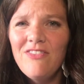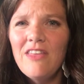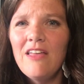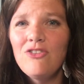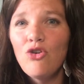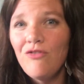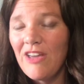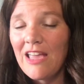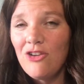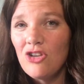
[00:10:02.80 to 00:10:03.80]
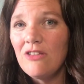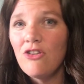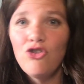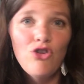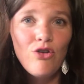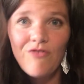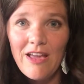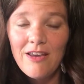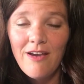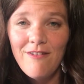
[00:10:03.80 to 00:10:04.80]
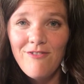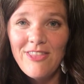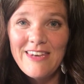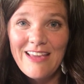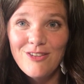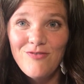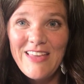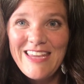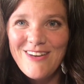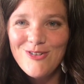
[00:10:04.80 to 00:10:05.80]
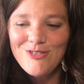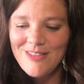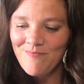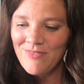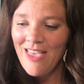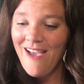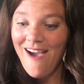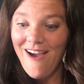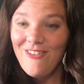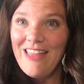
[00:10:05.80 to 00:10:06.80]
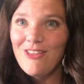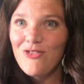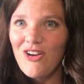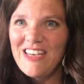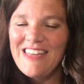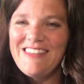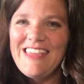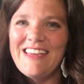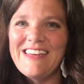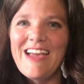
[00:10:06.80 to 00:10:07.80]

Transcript: the notification so you're notified of the next videos. All right, look forward to seeing you.